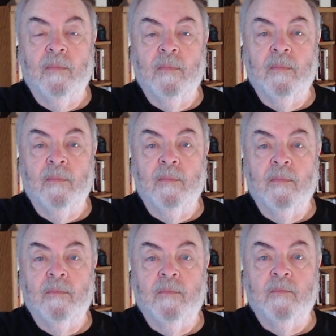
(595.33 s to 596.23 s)

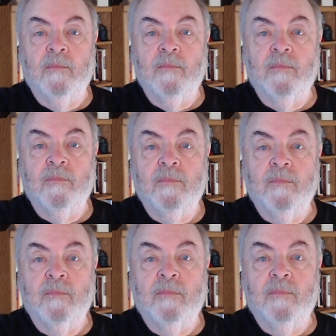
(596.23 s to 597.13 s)

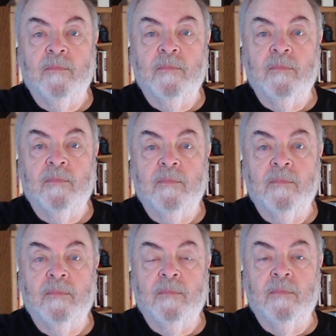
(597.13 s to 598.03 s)

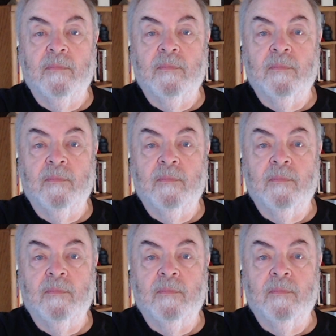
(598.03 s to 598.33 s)
No words are spoken by the person on screen.